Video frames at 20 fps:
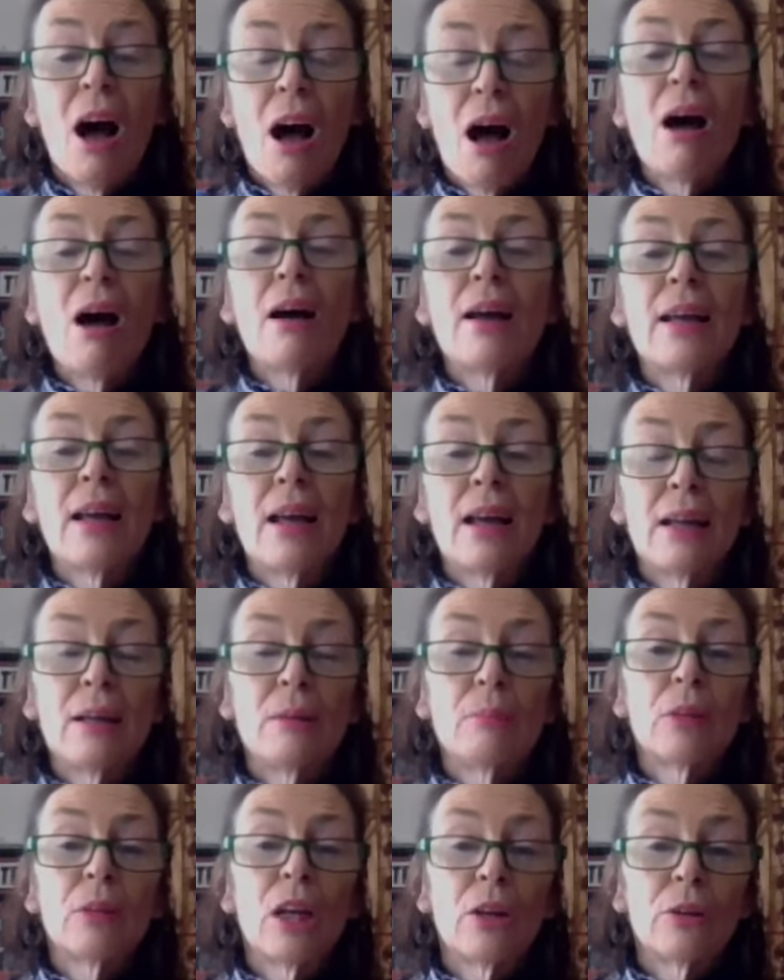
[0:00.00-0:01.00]
I
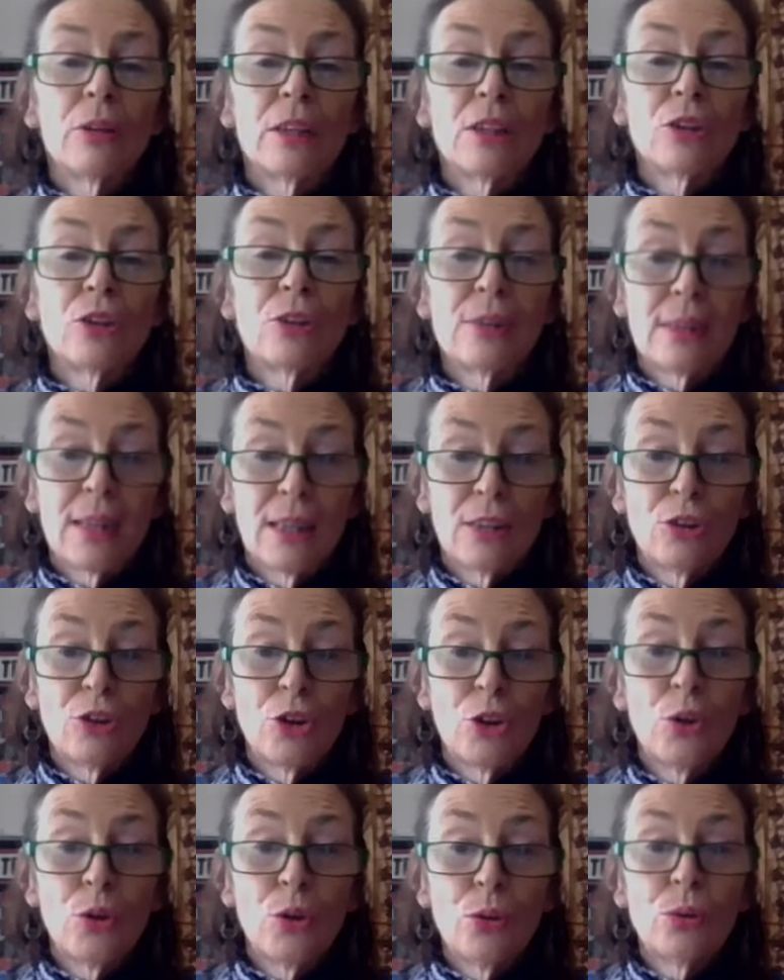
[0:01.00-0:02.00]
am going to send
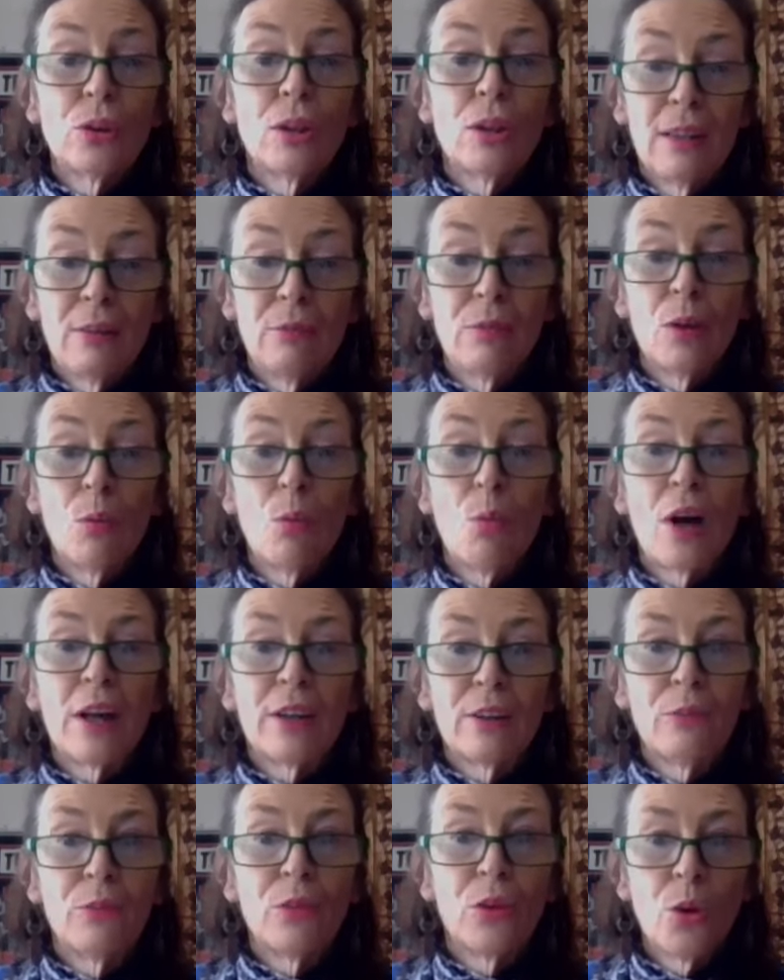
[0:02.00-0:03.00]
you to live in
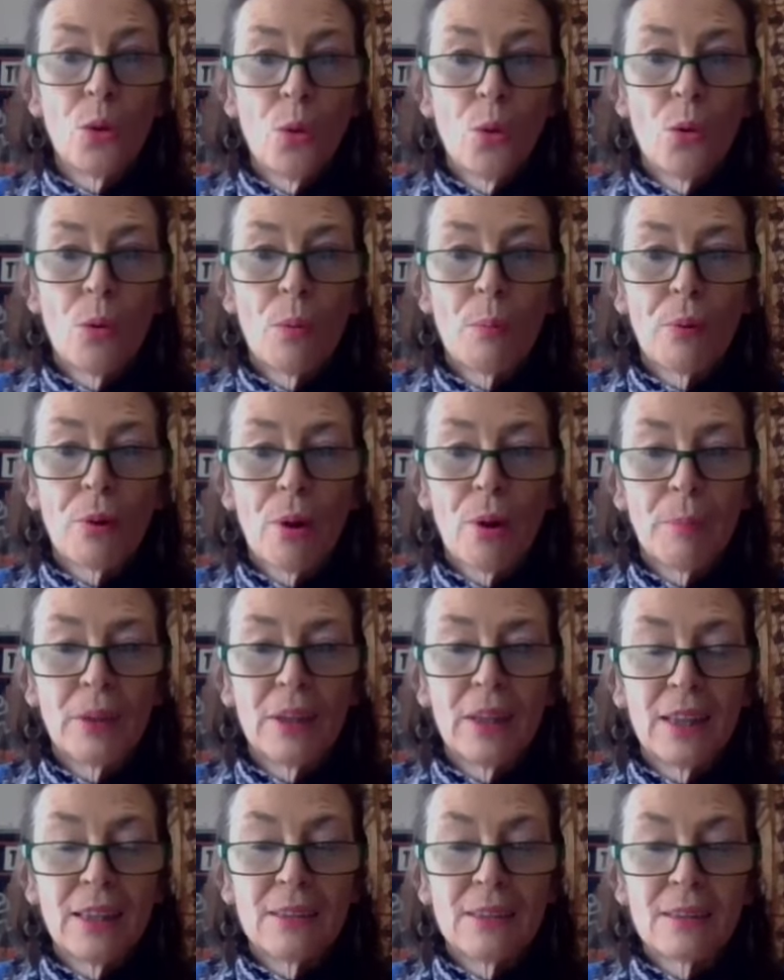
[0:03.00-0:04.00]
one of your
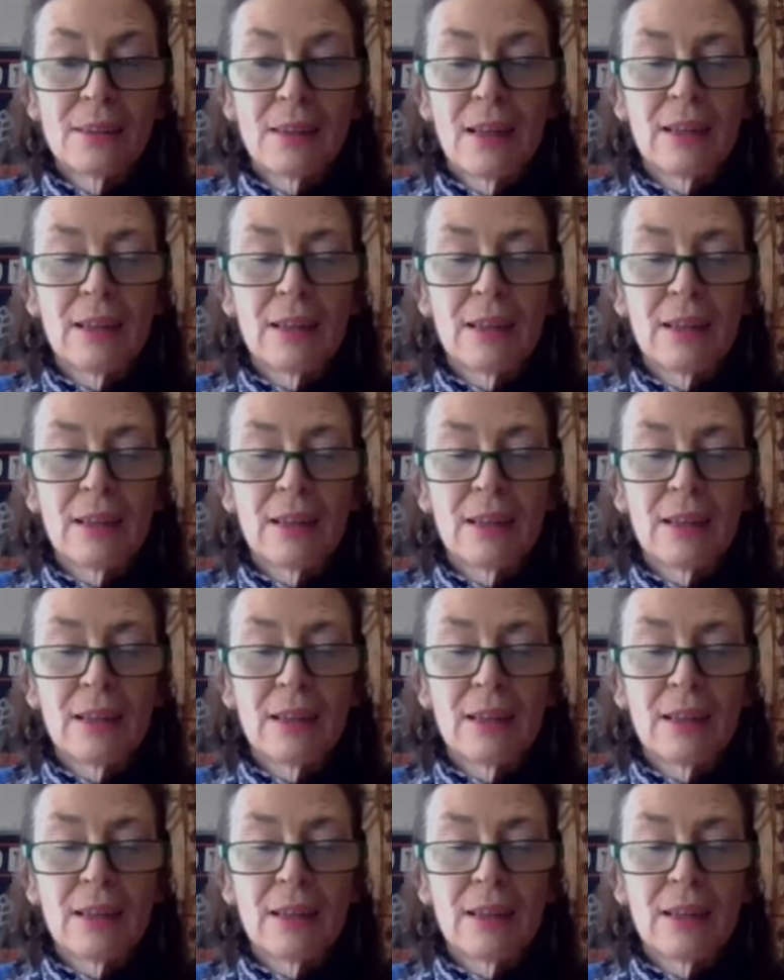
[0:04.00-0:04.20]
properties.